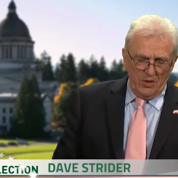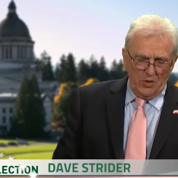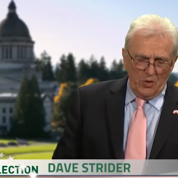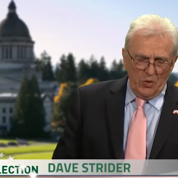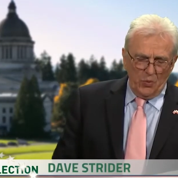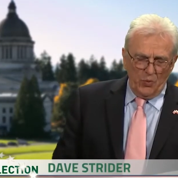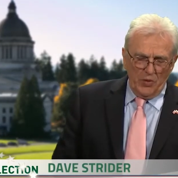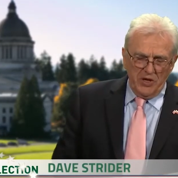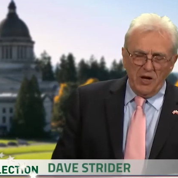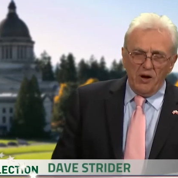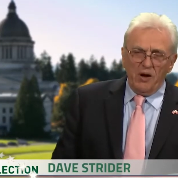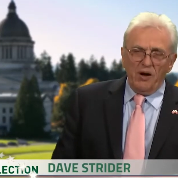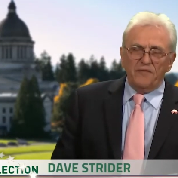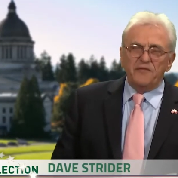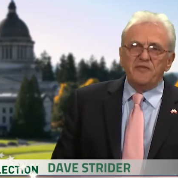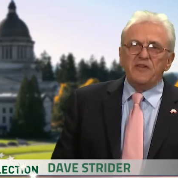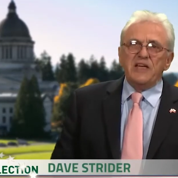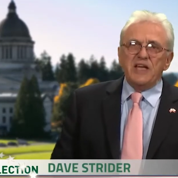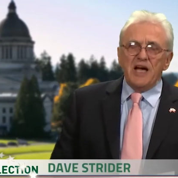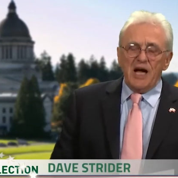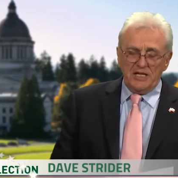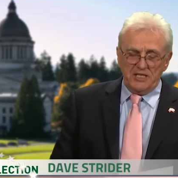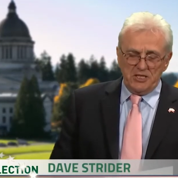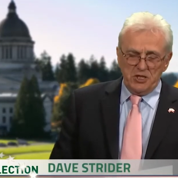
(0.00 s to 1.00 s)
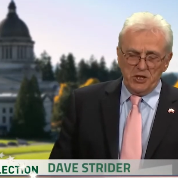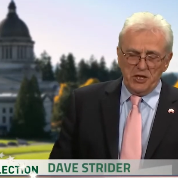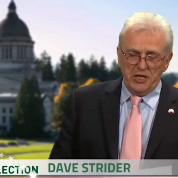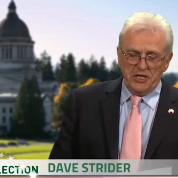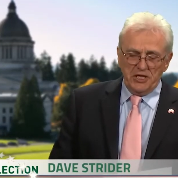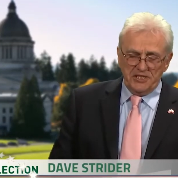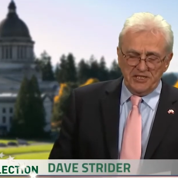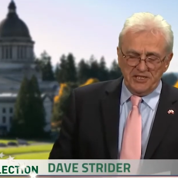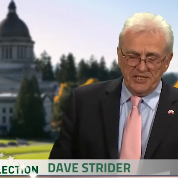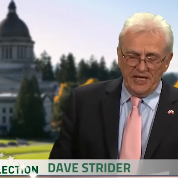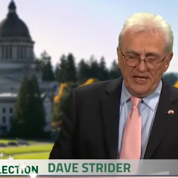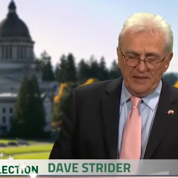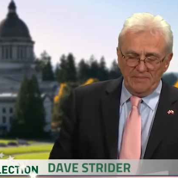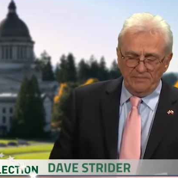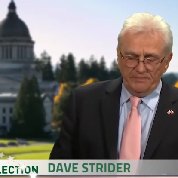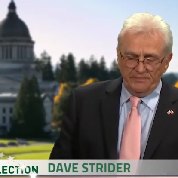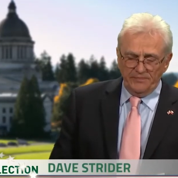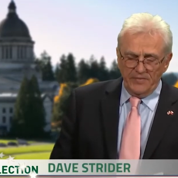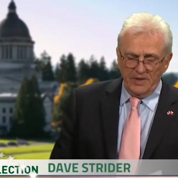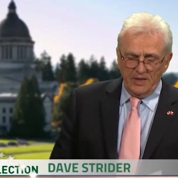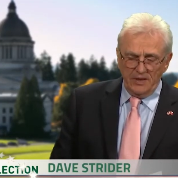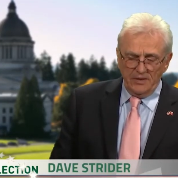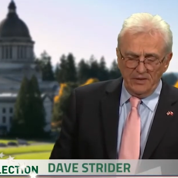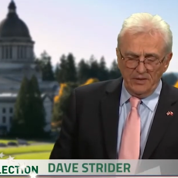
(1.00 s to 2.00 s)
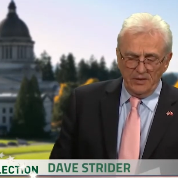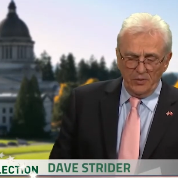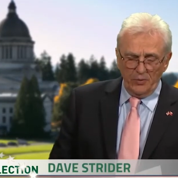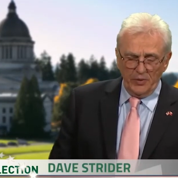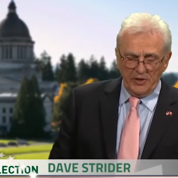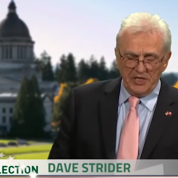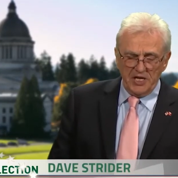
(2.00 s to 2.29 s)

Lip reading: We are a fiat currency. When